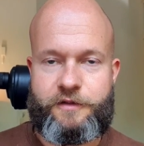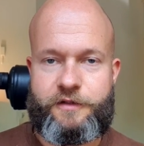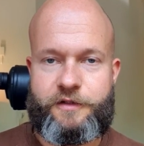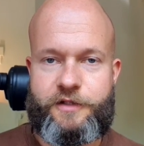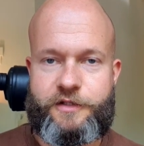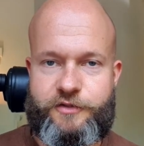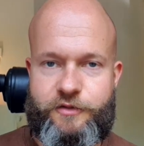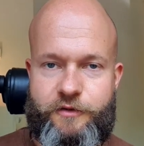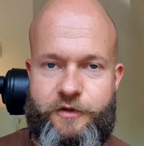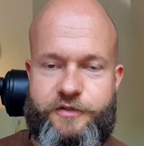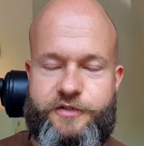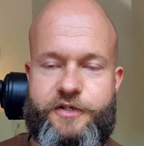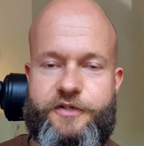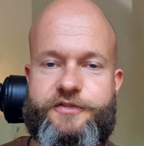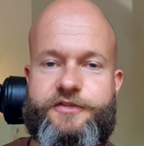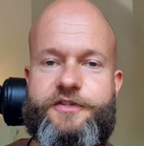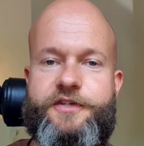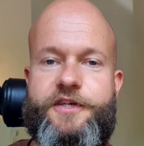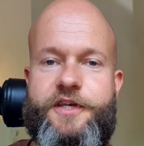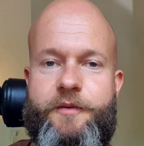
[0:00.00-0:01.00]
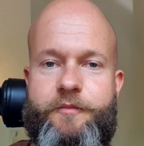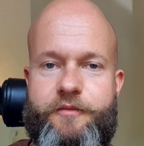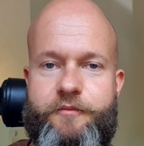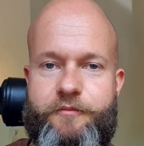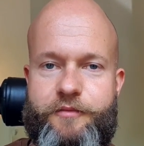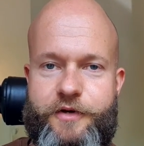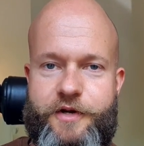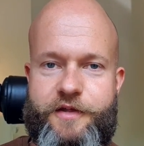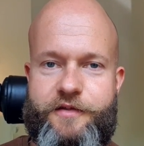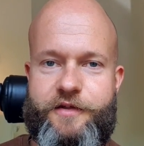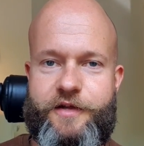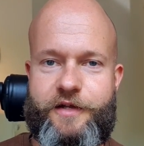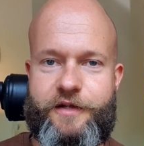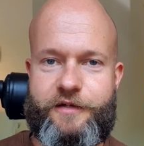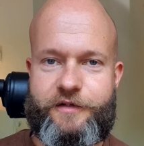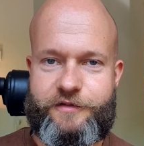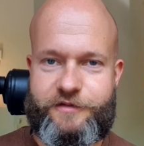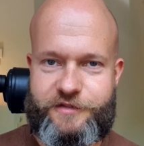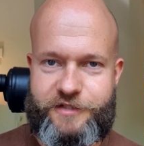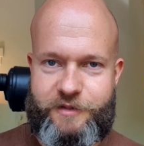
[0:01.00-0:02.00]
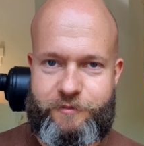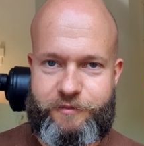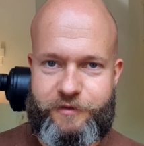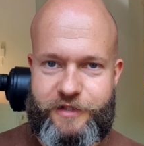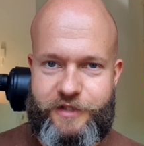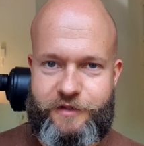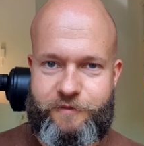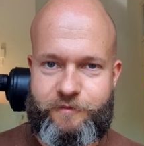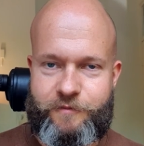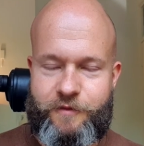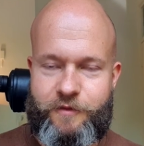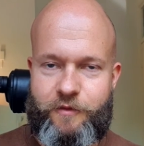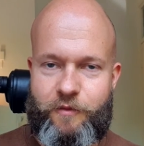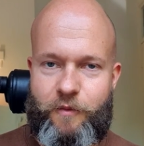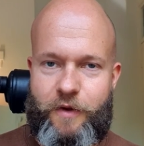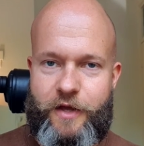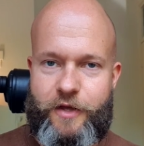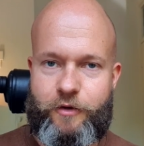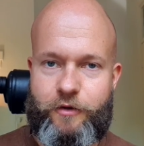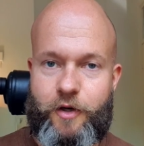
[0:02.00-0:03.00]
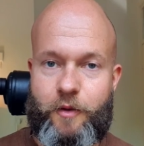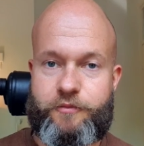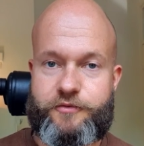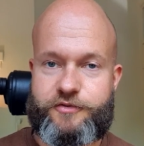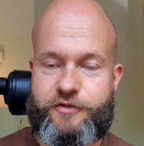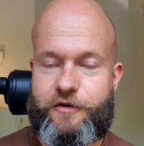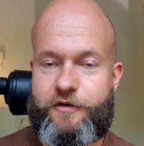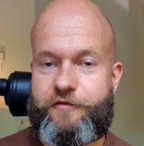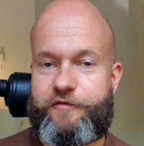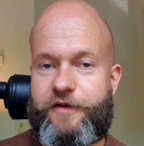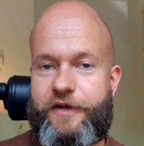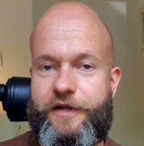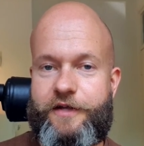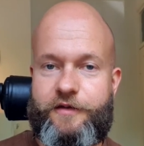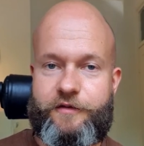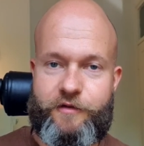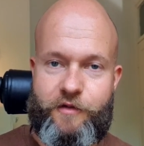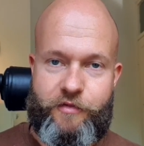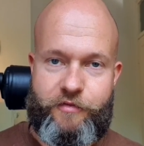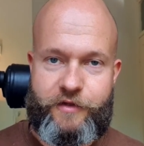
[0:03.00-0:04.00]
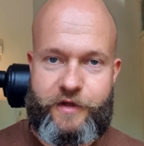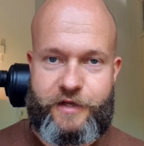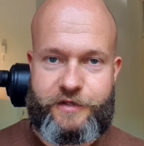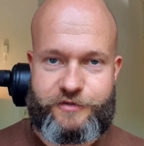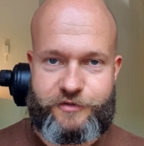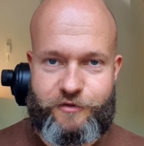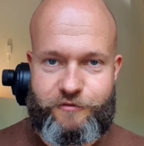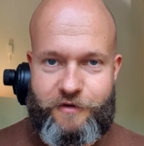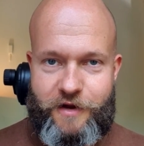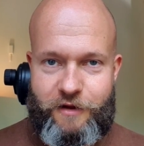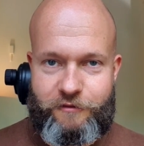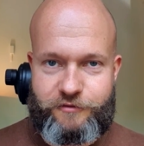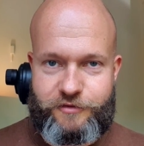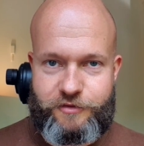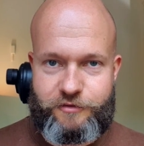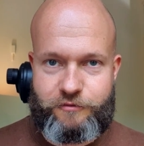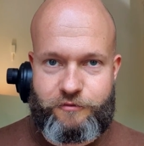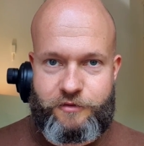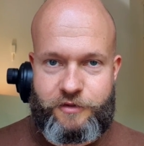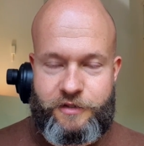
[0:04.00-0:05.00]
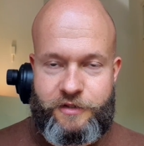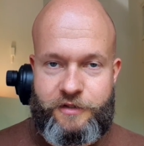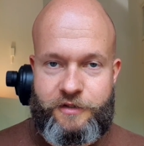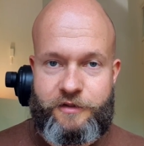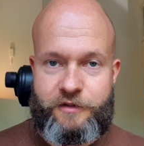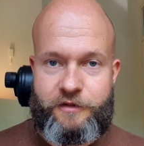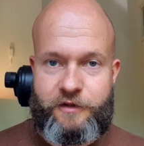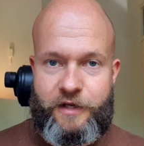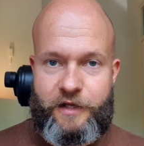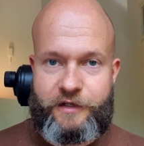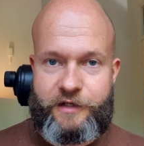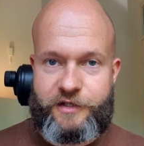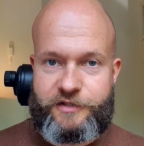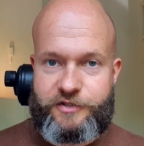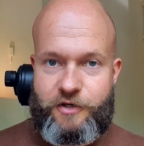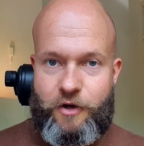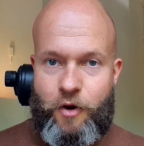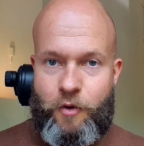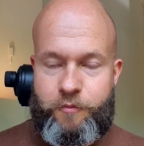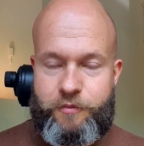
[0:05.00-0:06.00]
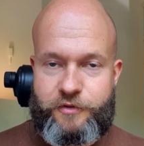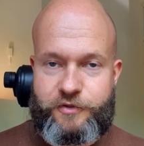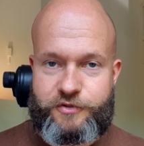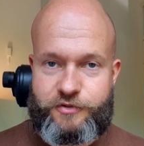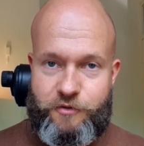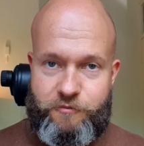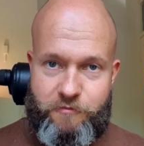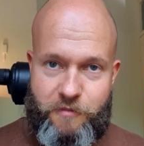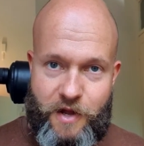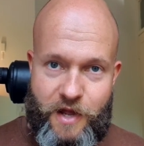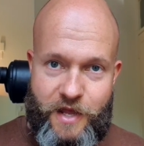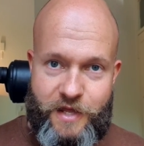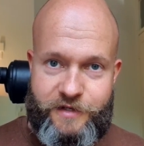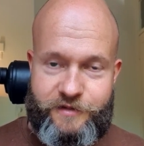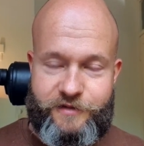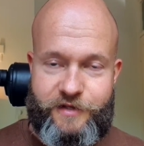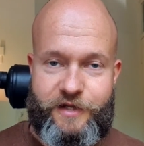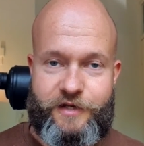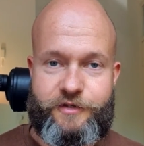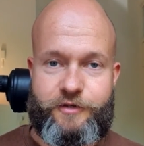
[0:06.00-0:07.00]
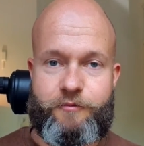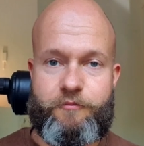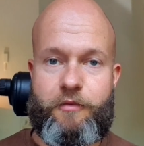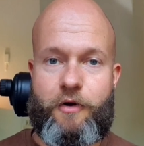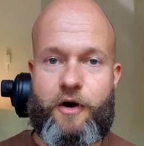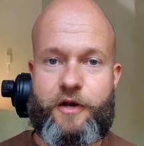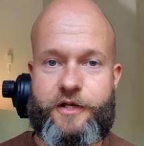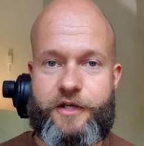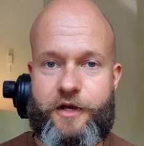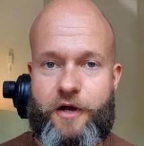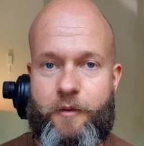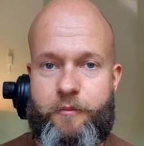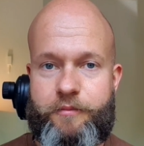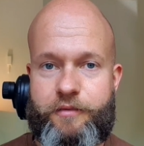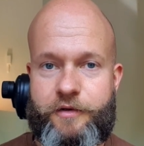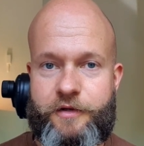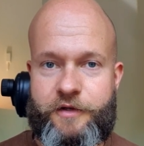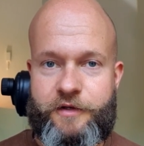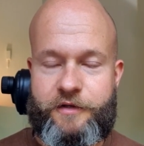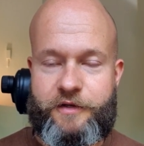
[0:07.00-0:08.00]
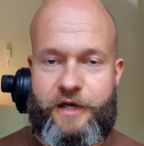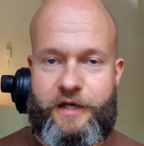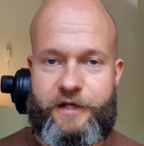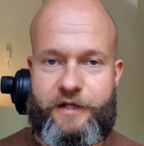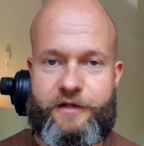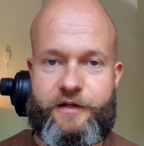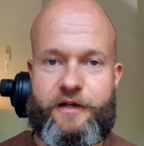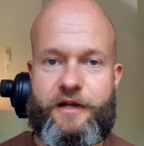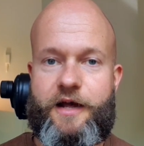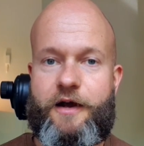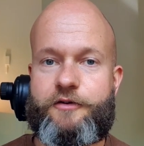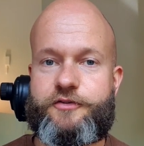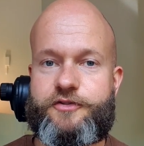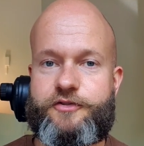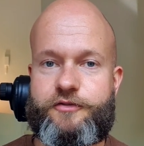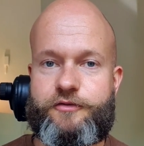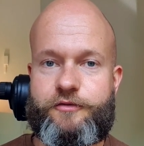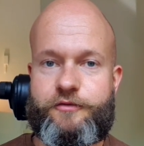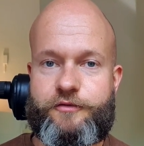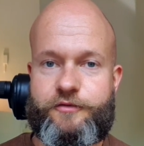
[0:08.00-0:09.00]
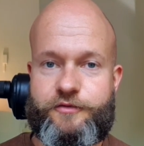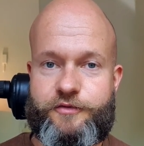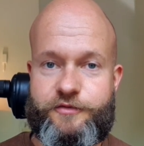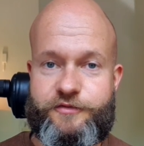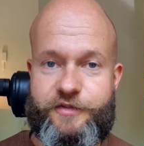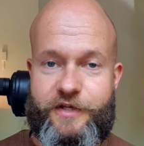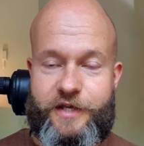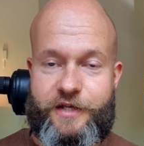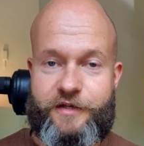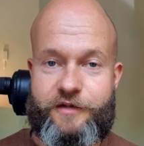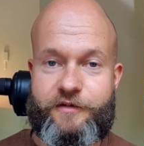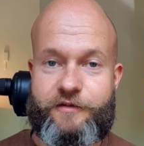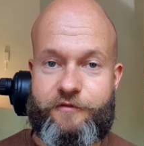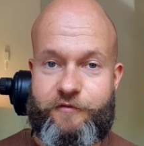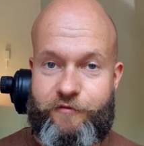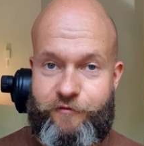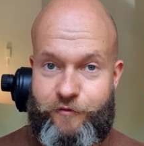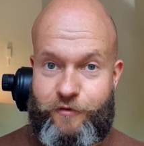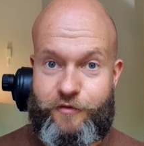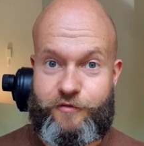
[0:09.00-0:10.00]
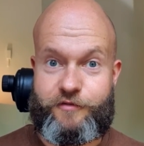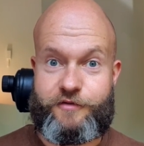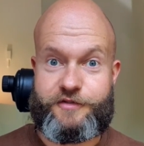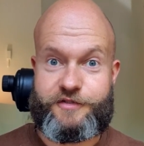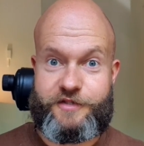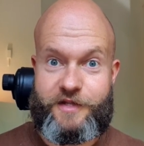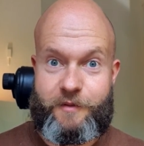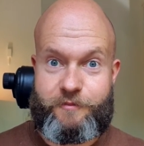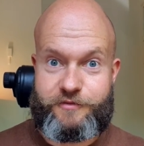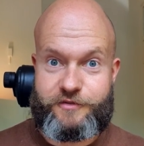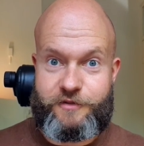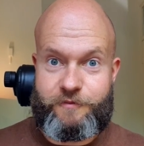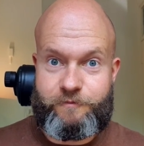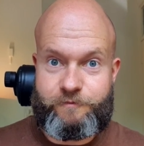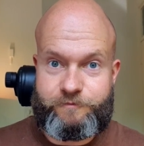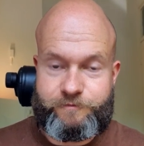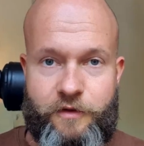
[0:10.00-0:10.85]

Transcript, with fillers: So, and just keep breathing deeply while you're observing the things around you. And this opens your mind and your body up, and it allows you to take further steps.